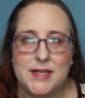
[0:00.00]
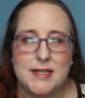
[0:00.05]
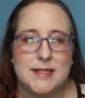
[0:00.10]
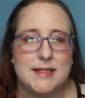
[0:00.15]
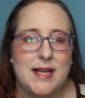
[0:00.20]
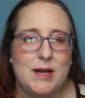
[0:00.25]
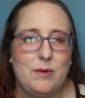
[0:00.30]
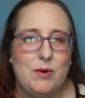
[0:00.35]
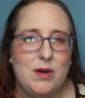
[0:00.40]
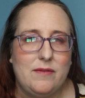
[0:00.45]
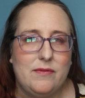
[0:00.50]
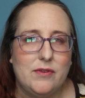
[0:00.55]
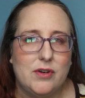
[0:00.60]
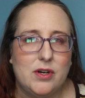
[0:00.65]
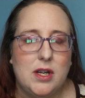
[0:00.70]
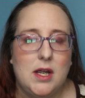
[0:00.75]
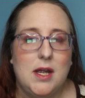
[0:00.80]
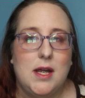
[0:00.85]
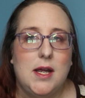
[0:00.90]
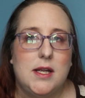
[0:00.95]
this.
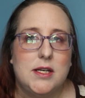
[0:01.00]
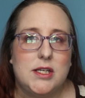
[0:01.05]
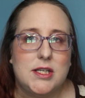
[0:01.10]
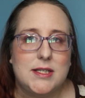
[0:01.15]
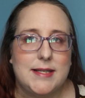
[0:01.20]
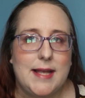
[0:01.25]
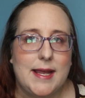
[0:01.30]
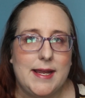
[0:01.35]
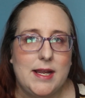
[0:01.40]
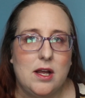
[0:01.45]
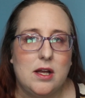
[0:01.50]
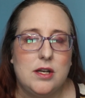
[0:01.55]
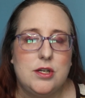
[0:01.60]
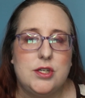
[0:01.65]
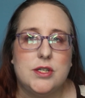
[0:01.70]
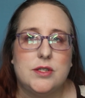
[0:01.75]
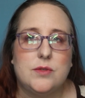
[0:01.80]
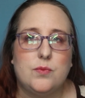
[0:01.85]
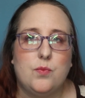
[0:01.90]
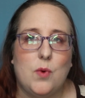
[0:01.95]
However, just hang
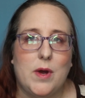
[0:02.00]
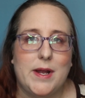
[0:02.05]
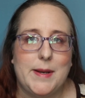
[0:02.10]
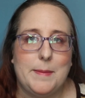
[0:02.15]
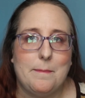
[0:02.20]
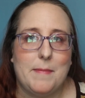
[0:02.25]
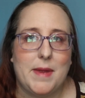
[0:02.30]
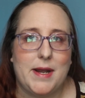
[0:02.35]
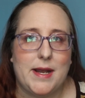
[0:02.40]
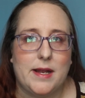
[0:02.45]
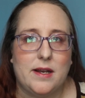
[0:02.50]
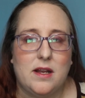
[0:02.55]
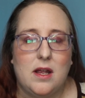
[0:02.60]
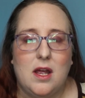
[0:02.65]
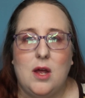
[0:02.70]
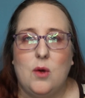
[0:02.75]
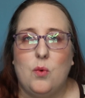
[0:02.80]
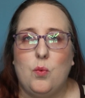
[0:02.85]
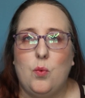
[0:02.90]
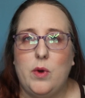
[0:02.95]
on just 1 minute.
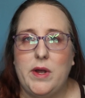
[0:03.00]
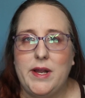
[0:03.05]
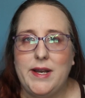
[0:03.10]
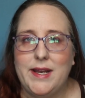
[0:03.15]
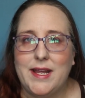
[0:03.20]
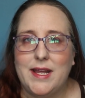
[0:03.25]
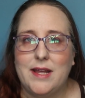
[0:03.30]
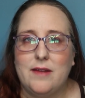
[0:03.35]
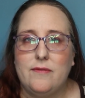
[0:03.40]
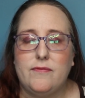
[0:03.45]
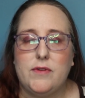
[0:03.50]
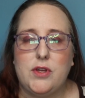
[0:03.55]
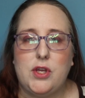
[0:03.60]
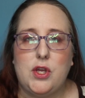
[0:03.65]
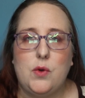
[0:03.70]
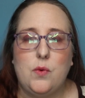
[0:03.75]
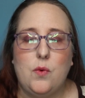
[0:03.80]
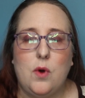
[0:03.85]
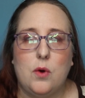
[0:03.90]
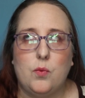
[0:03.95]
What if
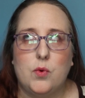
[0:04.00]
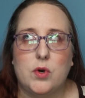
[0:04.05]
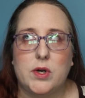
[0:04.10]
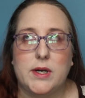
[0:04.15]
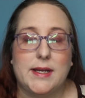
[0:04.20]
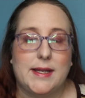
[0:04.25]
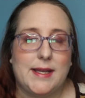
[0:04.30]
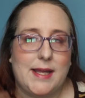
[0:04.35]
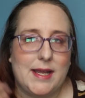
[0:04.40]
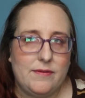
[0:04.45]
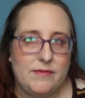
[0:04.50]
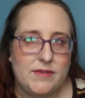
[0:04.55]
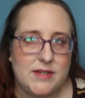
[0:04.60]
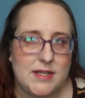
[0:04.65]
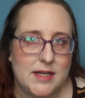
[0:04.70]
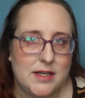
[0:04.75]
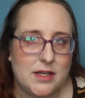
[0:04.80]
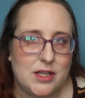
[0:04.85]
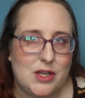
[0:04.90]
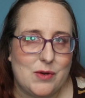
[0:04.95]
you were
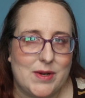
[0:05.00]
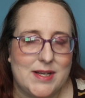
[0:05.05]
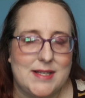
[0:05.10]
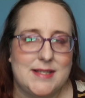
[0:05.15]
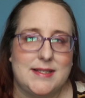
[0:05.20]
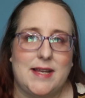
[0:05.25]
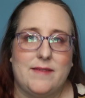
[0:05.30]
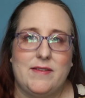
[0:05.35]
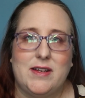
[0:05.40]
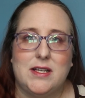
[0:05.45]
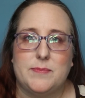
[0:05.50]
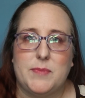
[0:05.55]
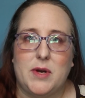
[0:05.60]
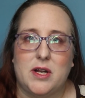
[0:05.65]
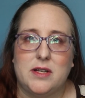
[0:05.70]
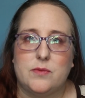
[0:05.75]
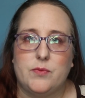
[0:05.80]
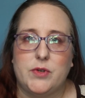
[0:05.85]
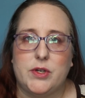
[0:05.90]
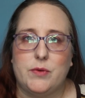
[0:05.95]
gifted US savings
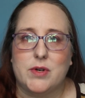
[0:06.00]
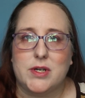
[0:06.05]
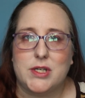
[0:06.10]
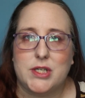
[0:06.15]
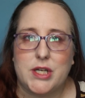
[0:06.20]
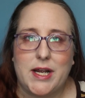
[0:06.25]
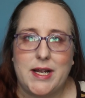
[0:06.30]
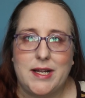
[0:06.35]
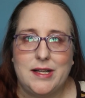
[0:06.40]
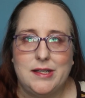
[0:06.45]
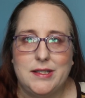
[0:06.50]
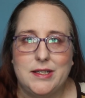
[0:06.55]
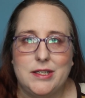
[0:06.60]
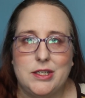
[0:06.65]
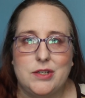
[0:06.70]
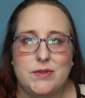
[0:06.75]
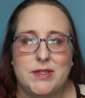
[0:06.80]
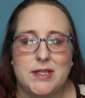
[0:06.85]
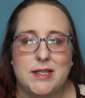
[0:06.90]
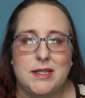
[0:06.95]
bonds when you were a child
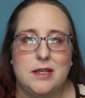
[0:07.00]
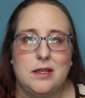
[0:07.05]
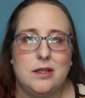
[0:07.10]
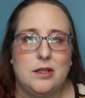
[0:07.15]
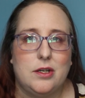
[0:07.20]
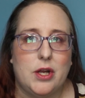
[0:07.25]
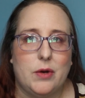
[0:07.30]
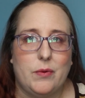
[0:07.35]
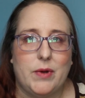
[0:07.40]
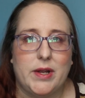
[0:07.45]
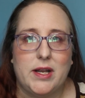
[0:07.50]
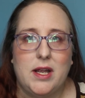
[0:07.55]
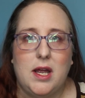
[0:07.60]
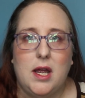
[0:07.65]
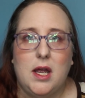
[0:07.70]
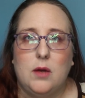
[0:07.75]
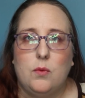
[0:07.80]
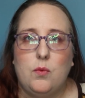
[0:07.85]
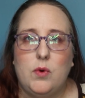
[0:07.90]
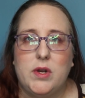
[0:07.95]
and you didn't know it?
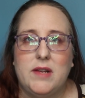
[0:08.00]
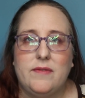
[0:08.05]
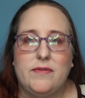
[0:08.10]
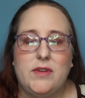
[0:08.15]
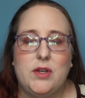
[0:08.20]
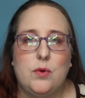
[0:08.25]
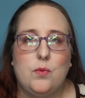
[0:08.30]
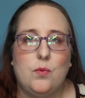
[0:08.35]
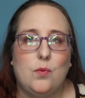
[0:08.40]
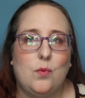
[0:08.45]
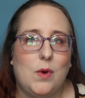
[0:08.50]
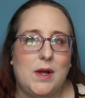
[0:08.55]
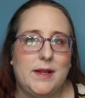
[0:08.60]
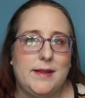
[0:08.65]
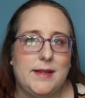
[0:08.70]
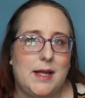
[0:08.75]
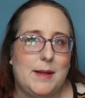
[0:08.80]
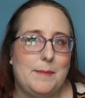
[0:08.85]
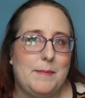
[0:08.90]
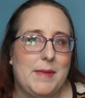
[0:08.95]
What if you
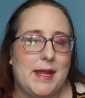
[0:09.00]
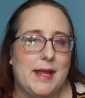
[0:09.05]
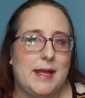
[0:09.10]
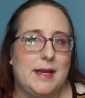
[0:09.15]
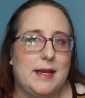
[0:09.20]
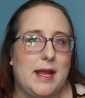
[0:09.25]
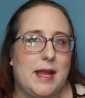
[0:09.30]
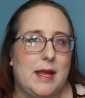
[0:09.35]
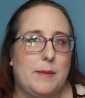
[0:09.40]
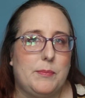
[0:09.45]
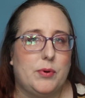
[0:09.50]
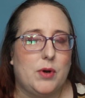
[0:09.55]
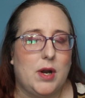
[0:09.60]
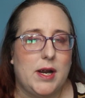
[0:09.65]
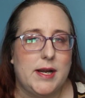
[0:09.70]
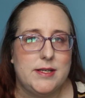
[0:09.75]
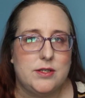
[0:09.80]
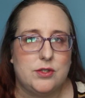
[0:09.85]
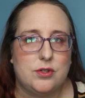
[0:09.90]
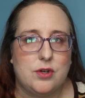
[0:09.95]
won them in a
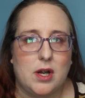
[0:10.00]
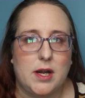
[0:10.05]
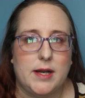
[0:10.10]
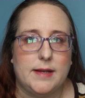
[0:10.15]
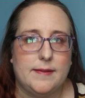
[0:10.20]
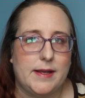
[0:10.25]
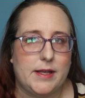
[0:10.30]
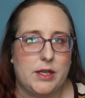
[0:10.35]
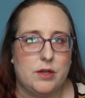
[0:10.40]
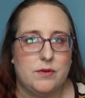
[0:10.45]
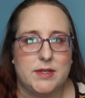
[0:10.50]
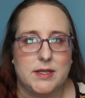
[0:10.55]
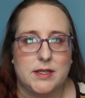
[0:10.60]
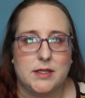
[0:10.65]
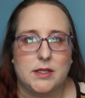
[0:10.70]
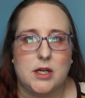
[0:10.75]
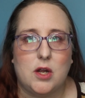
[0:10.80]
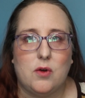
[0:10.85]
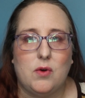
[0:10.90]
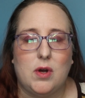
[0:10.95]
prize drawing that you
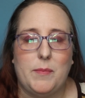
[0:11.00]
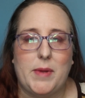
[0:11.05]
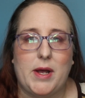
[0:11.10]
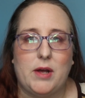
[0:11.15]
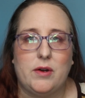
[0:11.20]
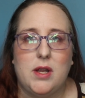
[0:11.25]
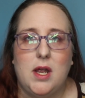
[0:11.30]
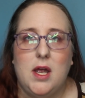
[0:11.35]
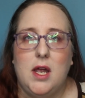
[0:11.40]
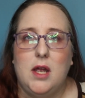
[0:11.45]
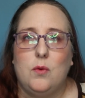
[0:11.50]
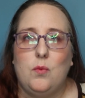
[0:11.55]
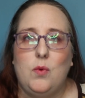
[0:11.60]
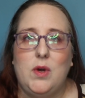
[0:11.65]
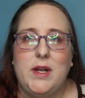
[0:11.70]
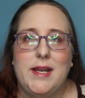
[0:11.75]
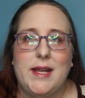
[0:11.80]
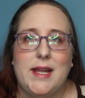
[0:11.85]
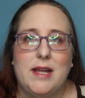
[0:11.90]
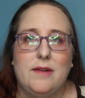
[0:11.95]
didn't know about?
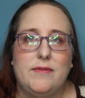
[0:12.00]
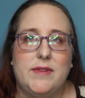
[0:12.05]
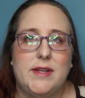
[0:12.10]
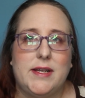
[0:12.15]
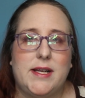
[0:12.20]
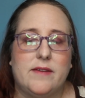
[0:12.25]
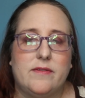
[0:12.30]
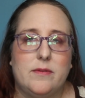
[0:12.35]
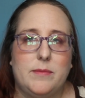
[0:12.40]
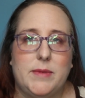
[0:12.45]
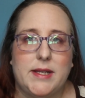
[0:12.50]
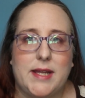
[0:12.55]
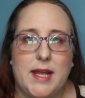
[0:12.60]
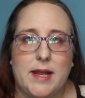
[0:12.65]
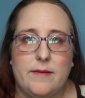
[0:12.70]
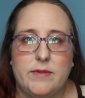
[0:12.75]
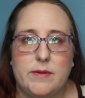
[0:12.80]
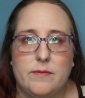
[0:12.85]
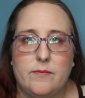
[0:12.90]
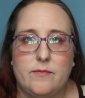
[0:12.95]
What if the government
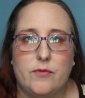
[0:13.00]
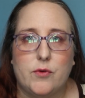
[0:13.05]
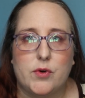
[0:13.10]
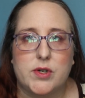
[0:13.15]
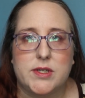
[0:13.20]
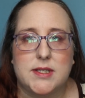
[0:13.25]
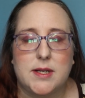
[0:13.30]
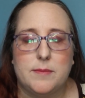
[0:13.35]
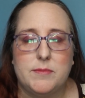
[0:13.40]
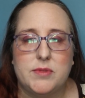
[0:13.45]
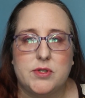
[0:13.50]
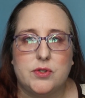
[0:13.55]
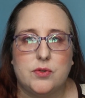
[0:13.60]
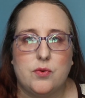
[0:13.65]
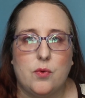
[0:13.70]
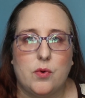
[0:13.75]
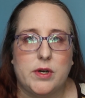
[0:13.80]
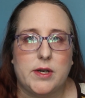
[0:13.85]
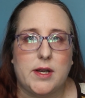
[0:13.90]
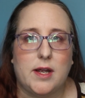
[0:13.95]
gave them for some
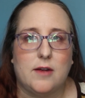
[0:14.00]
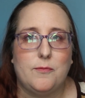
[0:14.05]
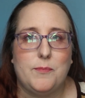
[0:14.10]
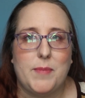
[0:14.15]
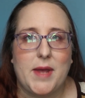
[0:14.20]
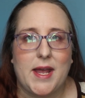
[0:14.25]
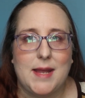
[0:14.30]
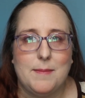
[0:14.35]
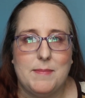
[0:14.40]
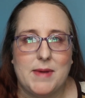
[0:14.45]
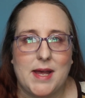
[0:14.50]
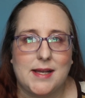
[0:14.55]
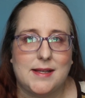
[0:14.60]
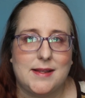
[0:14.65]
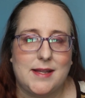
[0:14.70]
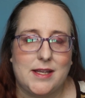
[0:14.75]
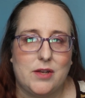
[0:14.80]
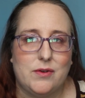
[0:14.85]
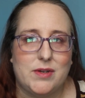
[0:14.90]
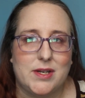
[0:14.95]
sort of
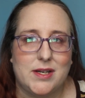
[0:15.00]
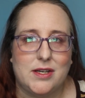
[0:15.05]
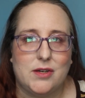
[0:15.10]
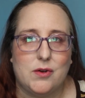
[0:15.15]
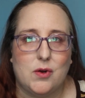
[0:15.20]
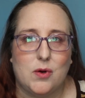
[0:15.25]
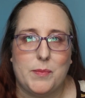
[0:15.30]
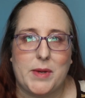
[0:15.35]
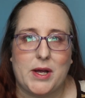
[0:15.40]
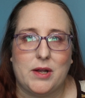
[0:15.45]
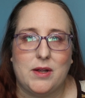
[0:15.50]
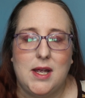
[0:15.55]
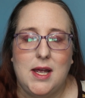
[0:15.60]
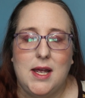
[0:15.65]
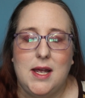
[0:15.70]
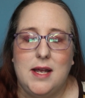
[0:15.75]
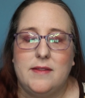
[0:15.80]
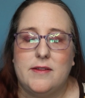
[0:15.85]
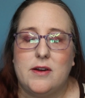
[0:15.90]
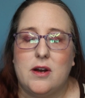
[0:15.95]
payback that you didn't know about?
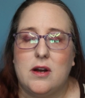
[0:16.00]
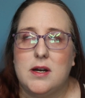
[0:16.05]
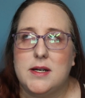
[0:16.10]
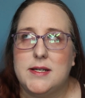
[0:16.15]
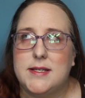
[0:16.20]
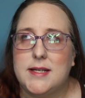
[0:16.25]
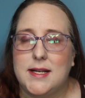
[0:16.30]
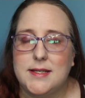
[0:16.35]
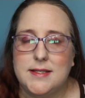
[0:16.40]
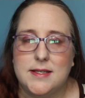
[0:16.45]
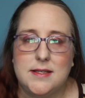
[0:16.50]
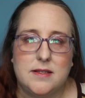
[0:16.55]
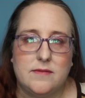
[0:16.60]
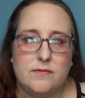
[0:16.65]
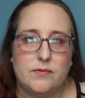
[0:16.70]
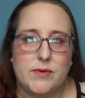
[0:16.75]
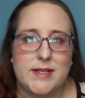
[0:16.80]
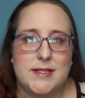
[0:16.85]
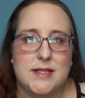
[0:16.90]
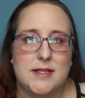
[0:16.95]
There are dozens
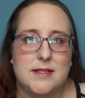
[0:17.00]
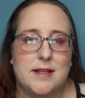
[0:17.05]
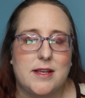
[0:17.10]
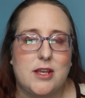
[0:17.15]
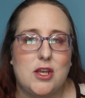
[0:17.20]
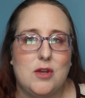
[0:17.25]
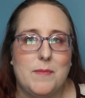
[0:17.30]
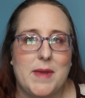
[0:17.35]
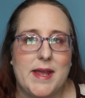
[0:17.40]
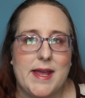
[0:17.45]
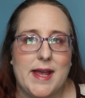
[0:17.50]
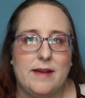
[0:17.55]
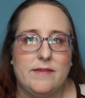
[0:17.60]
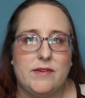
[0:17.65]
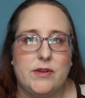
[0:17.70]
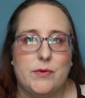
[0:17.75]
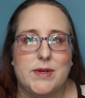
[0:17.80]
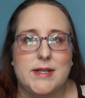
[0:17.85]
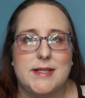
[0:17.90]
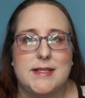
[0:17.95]
of reasons that you may
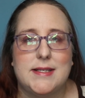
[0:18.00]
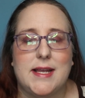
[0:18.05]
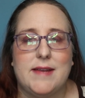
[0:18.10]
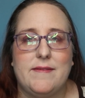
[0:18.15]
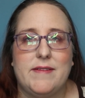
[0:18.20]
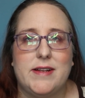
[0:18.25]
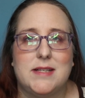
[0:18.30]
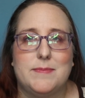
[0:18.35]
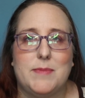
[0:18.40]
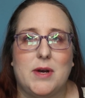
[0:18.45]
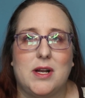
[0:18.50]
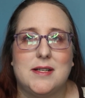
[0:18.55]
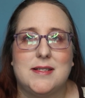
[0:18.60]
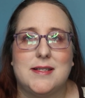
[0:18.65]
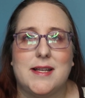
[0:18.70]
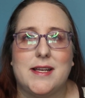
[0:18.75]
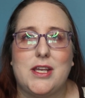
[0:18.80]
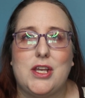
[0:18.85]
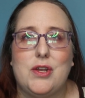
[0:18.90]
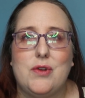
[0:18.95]
have US savings
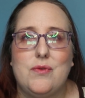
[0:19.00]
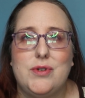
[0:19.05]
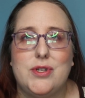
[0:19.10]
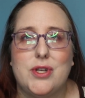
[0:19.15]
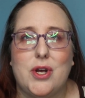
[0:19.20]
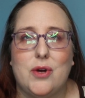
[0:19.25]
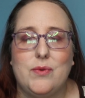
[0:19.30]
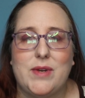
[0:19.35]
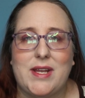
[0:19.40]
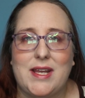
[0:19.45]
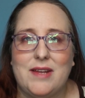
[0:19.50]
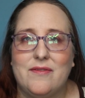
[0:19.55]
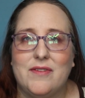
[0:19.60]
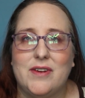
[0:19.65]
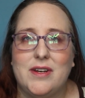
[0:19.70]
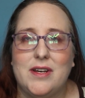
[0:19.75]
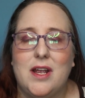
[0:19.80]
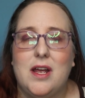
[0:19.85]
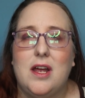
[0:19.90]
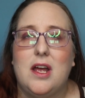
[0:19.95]
bonds that you don't
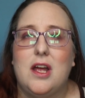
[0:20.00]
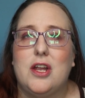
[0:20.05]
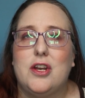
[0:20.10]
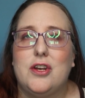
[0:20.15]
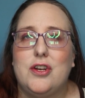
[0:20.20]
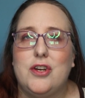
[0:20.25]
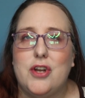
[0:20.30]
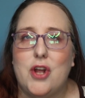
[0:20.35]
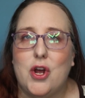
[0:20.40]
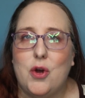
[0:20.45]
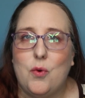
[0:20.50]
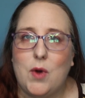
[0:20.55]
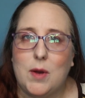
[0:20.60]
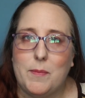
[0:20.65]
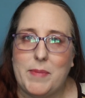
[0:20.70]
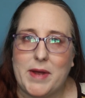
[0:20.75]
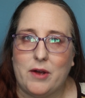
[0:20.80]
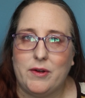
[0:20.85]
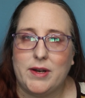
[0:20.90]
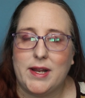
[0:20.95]
even know
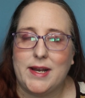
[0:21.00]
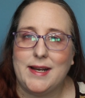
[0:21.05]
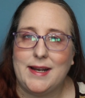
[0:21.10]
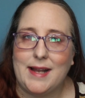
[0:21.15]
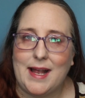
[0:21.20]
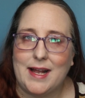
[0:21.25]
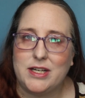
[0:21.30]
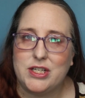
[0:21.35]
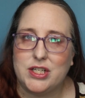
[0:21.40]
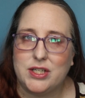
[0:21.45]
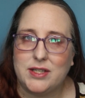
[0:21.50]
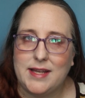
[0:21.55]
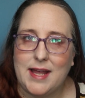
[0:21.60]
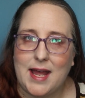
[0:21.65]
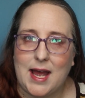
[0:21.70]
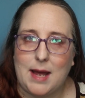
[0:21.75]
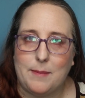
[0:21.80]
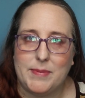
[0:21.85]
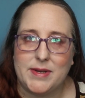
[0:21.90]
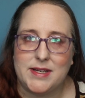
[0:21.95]
about, and it actually
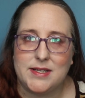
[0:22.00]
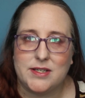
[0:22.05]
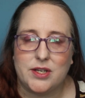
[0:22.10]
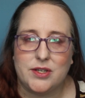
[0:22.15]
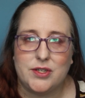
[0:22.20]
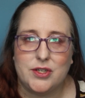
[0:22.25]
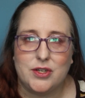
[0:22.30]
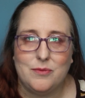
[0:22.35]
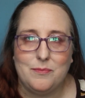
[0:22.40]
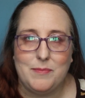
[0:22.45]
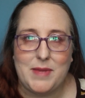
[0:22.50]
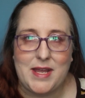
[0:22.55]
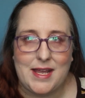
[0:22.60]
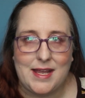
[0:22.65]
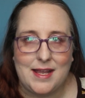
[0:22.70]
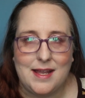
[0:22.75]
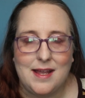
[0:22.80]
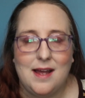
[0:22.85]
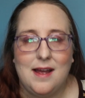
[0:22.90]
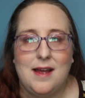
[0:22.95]
happened to
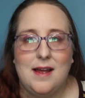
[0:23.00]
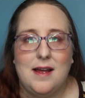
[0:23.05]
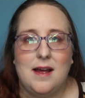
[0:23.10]
me.